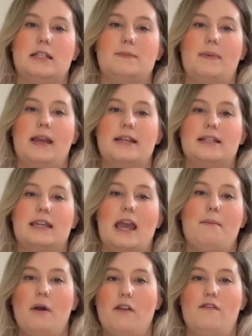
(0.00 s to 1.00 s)
Space,
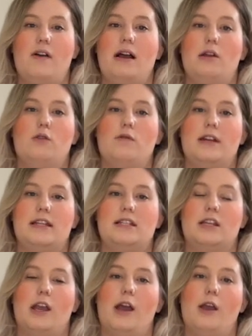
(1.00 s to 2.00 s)
get my file all ready
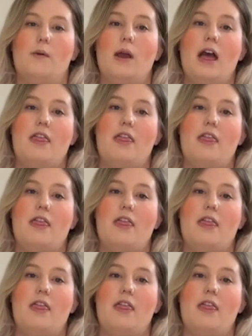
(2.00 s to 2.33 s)
to go,